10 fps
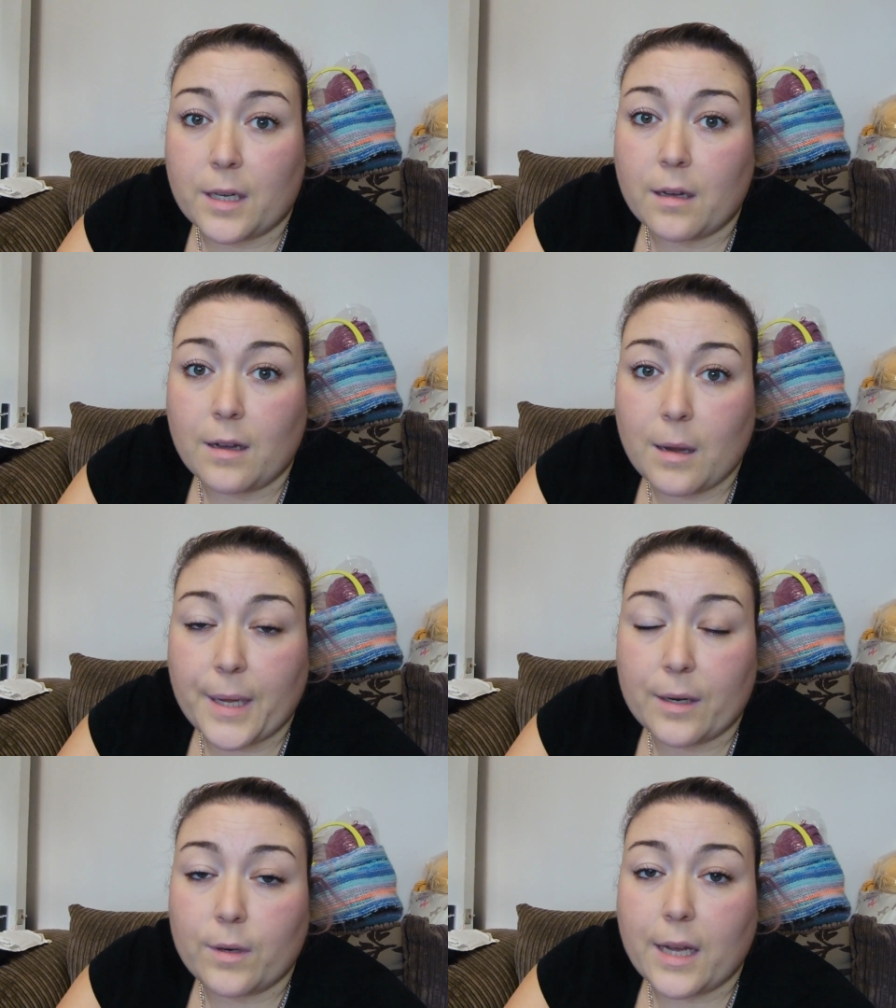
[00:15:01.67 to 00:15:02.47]
that can come
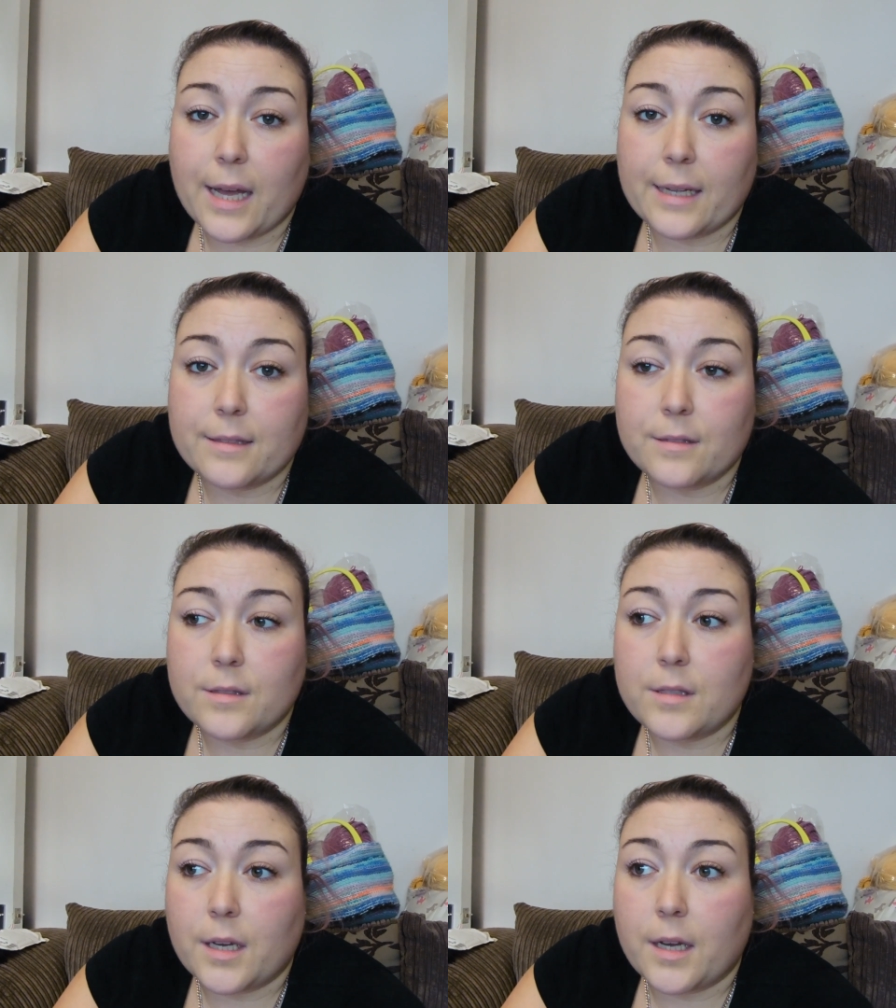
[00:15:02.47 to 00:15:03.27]
out and
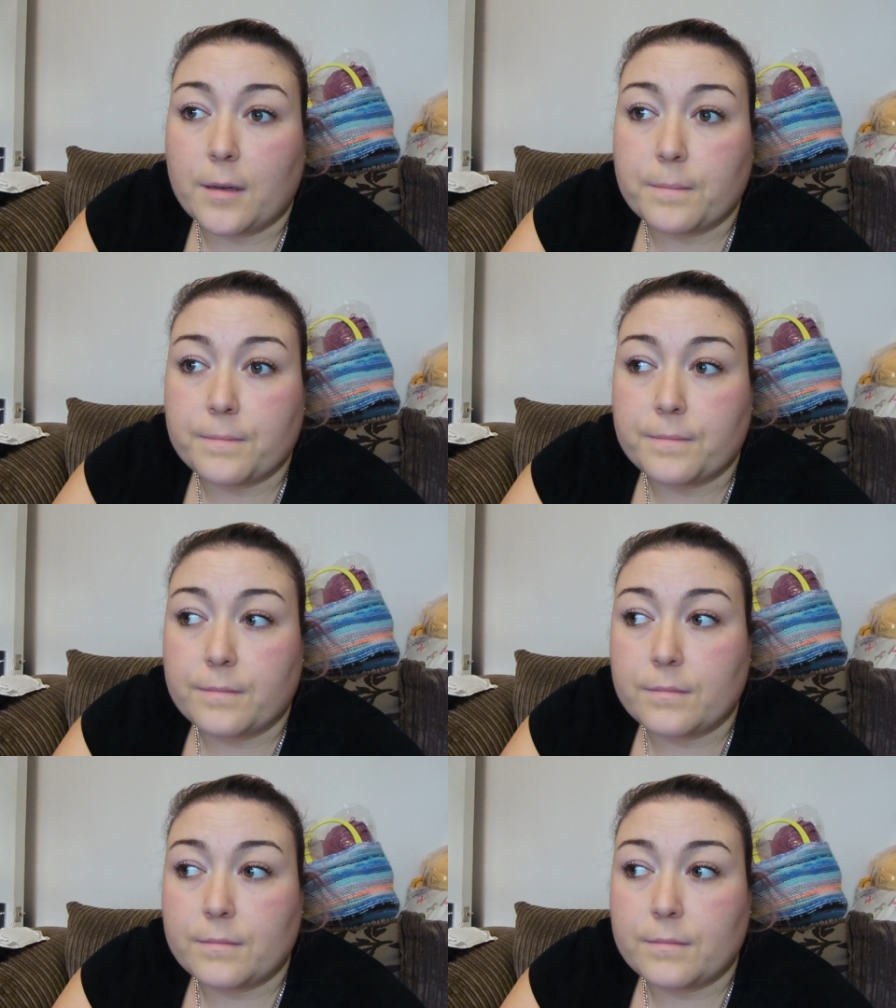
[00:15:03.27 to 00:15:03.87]
um,